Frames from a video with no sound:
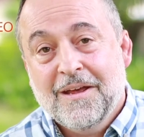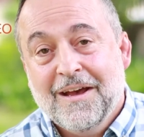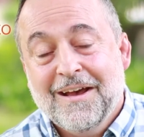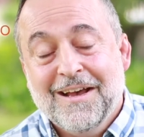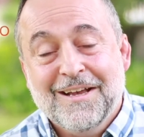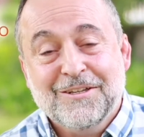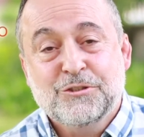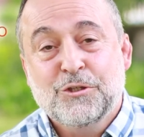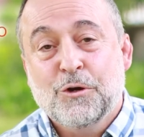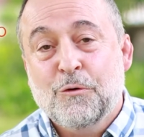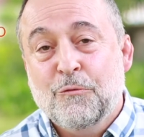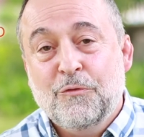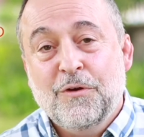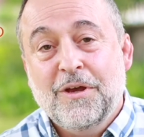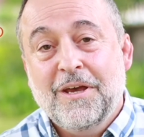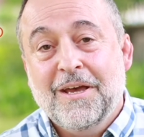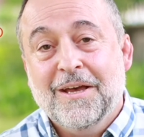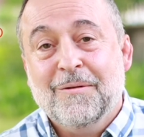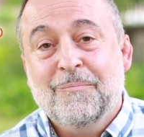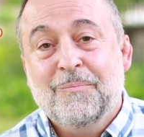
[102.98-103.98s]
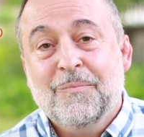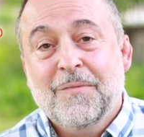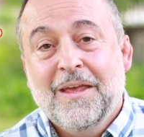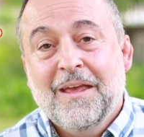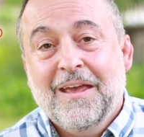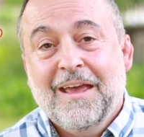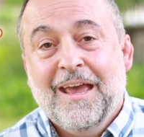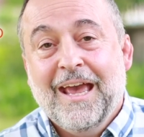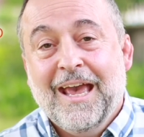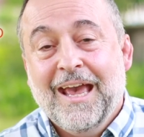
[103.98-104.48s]
uh, Sophia.
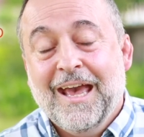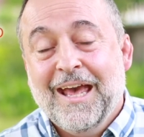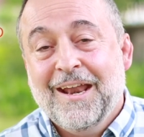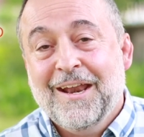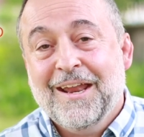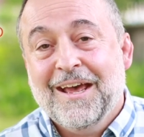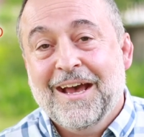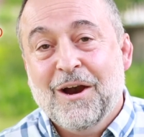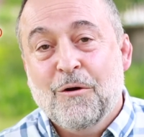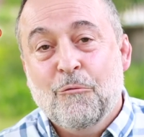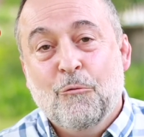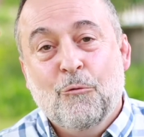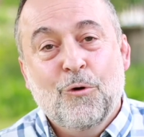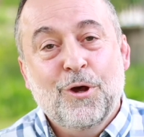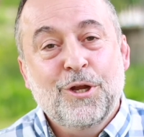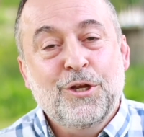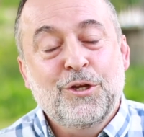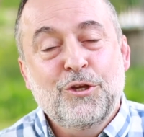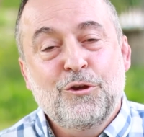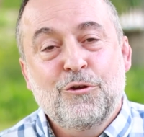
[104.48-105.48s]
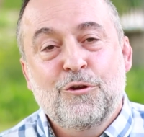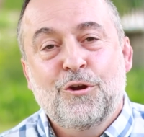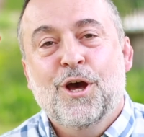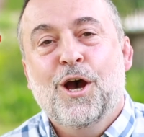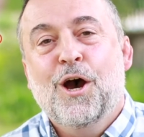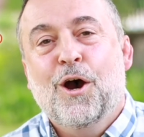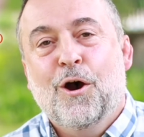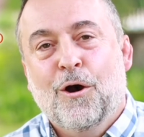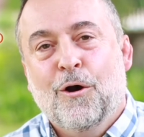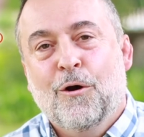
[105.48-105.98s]
And uh, wouldn't you
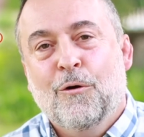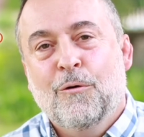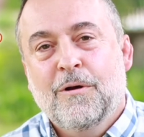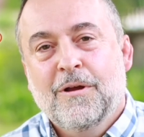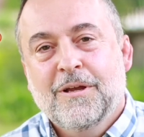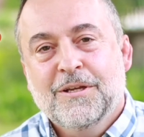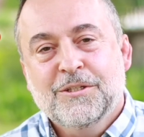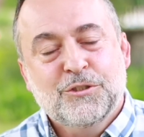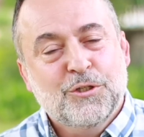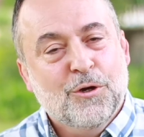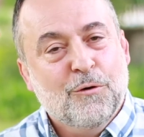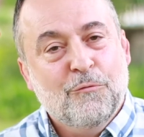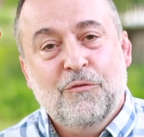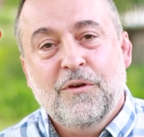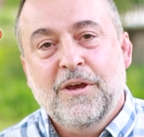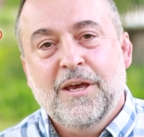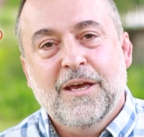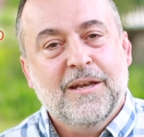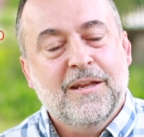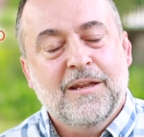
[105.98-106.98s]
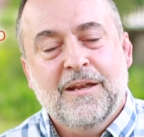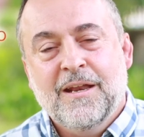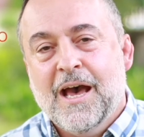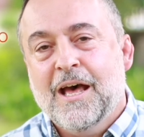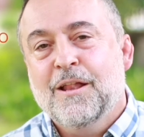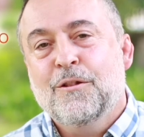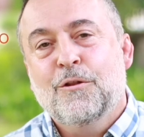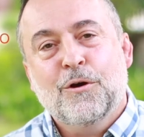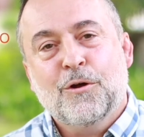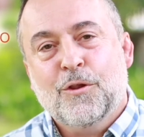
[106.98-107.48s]
know, Sophia did
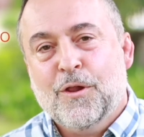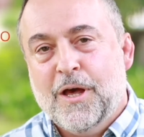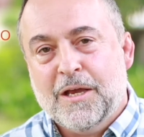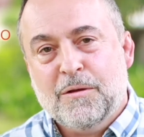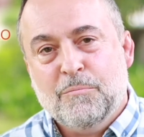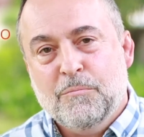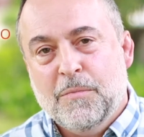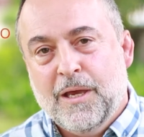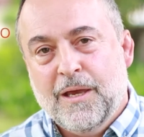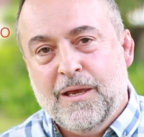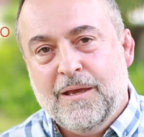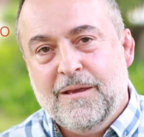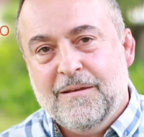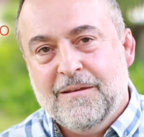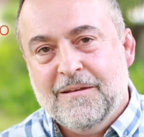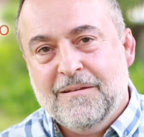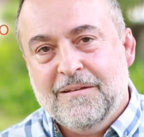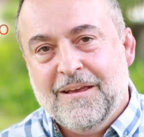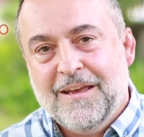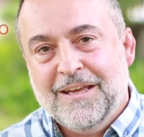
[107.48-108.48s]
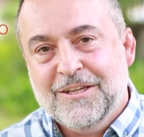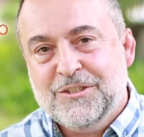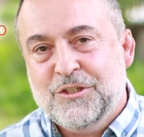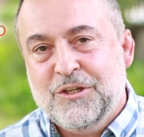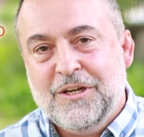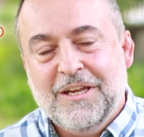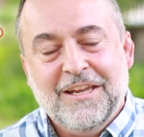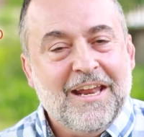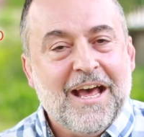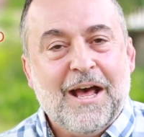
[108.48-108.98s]
not look like me and
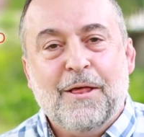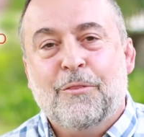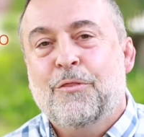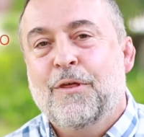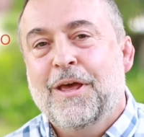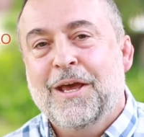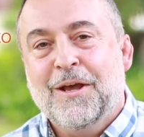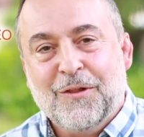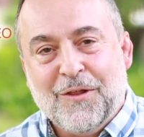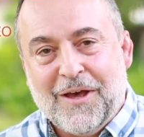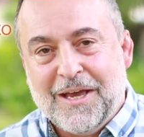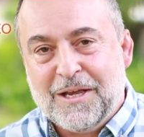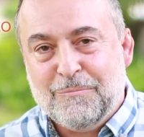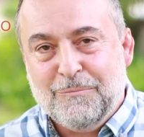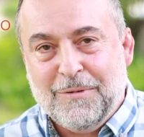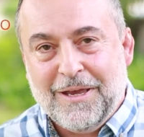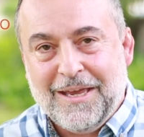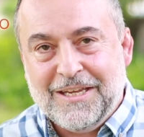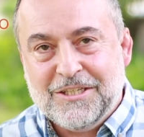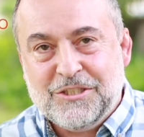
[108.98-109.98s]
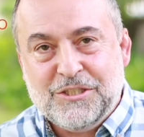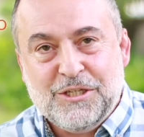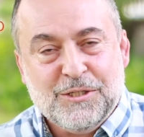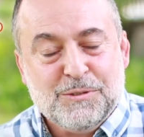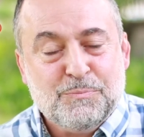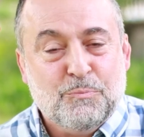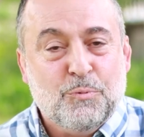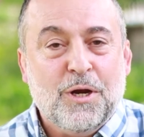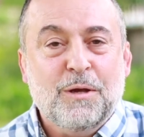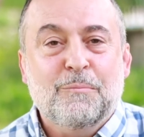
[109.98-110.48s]
she did not think like me. She
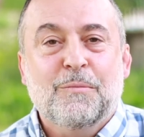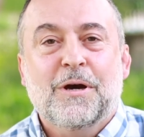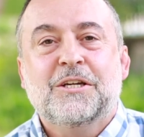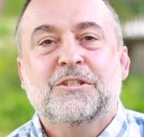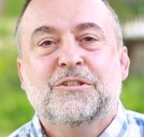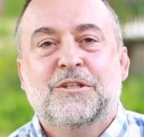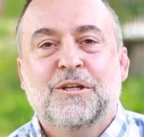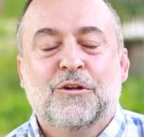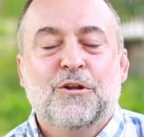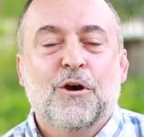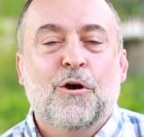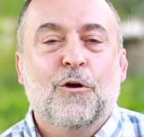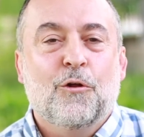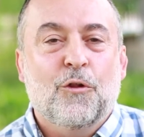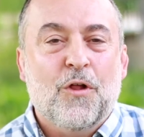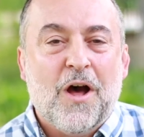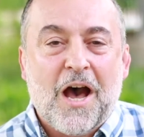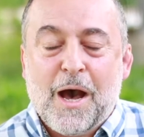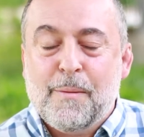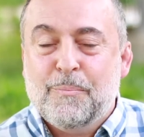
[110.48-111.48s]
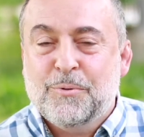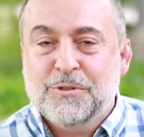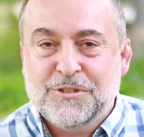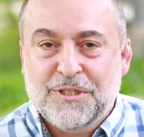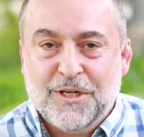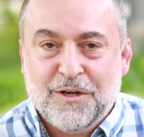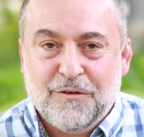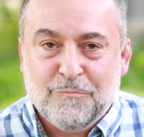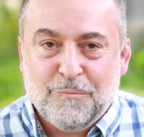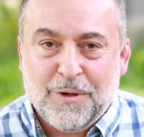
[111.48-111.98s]
is pretty much the total
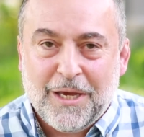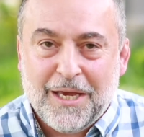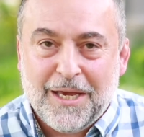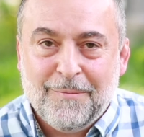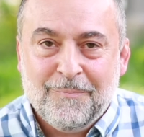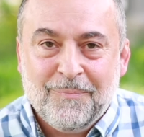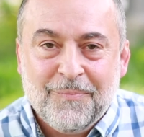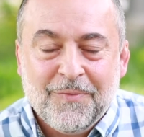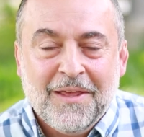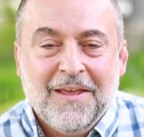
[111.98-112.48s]
opposite of me.